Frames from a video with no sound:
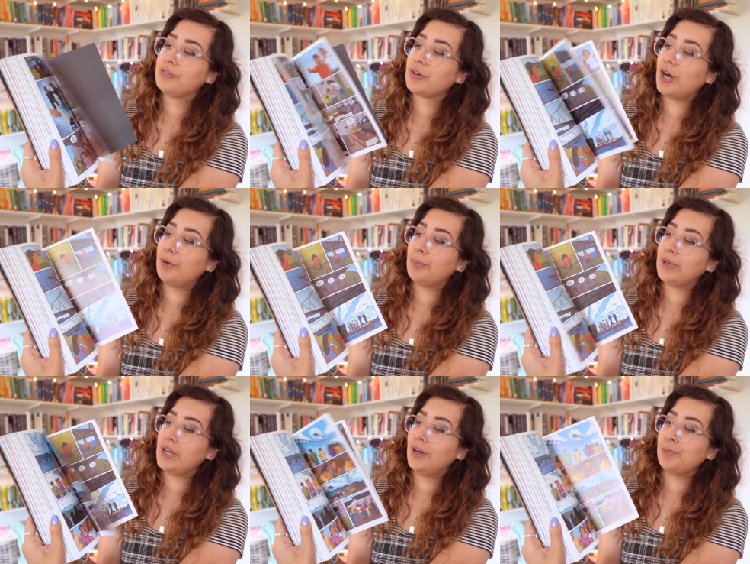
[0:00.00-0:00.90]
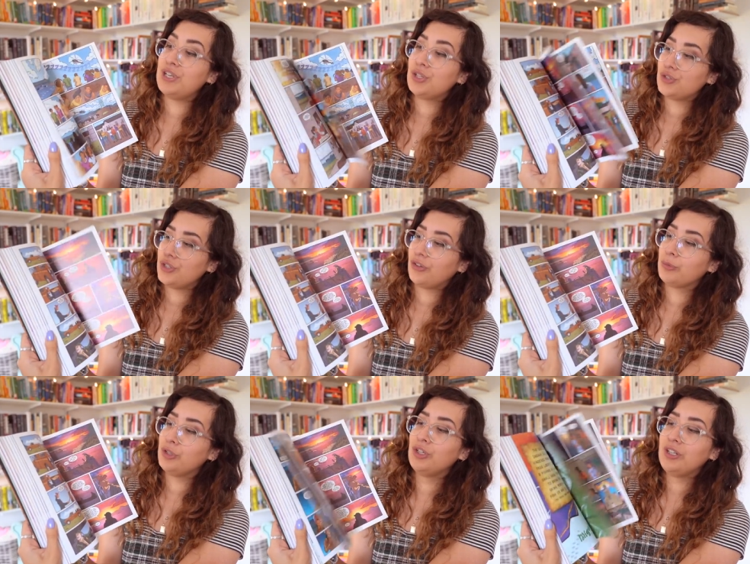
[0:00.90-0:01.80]
from um, Indigenous
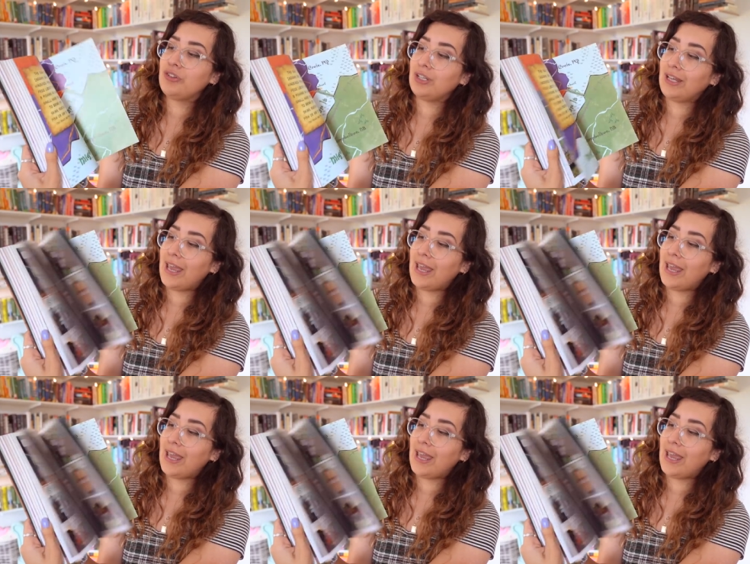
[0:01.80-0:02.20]
communities in